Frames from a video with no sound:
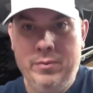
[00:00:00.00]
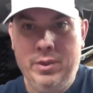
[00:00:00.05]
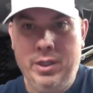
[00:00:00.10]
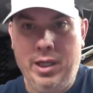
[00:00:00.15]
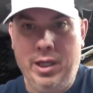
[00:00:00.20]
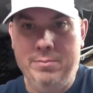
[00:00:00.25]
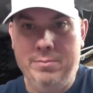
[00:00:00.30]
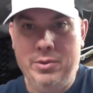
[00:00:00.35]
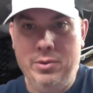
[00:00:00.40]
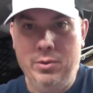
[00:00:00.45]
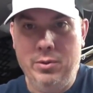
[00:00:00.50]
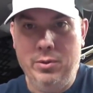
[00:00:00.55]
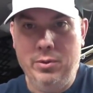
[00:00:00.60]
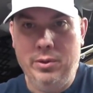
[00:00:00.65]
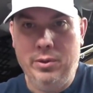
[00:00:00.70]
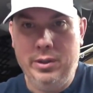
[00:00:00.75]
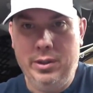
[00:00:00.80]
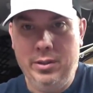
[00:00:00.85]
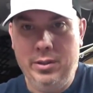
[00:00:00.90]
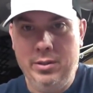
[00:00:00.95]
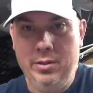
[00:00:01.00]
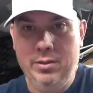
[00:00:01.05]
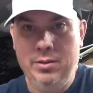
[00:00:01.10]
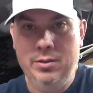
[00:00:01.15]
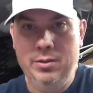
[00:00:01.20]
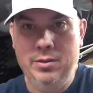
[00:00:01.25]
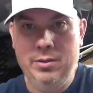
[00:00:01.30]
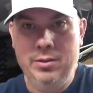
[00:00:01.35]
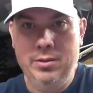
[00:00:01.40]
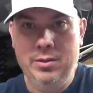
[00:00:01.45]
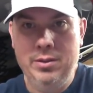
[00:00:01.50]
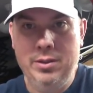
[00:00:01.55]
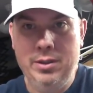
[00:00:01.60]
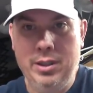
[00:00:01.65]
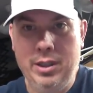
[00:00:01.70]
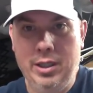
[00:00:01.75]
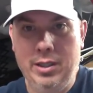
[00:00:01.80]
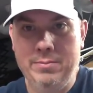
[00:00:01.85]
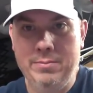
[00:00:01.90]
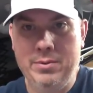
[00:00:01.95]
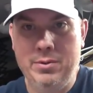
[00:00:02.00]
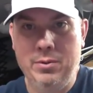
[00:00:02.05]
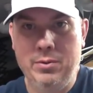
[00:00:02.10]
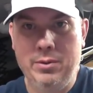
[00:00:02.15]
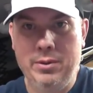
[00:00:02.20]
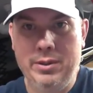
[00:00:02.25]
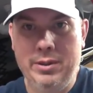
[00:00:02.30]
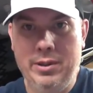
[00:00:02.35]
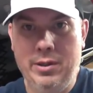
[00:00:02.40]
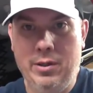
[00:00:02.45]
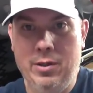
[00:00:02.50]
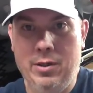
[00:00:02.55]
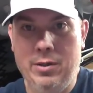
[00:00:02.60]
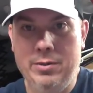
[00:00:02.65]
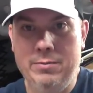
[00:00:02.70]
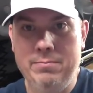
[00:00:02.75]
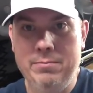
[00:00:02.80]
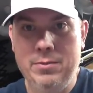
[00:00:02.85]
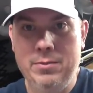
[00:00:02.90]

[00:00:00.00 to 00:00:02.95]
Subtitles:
Absolutely. Absolutely, they are.